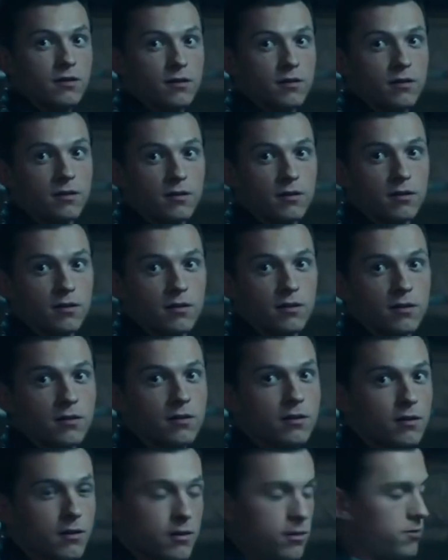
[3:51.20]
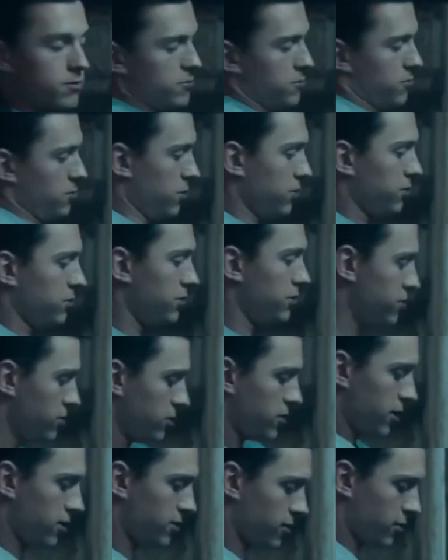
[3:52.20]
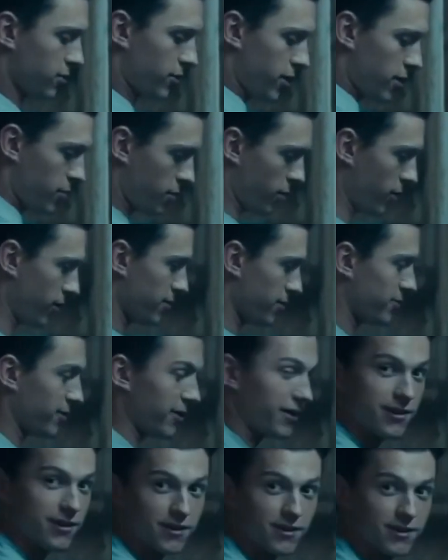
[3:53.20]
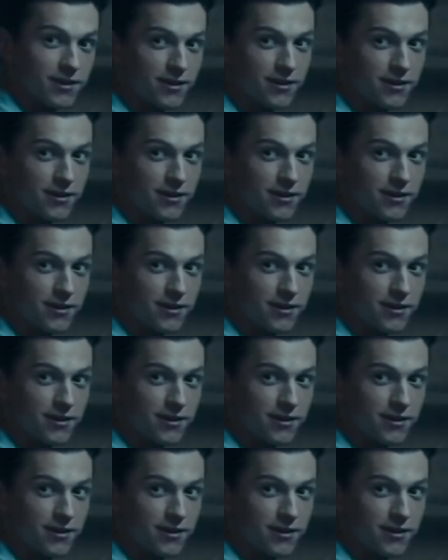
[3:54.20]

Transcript: when his computer died. He tried plugging it on charge as he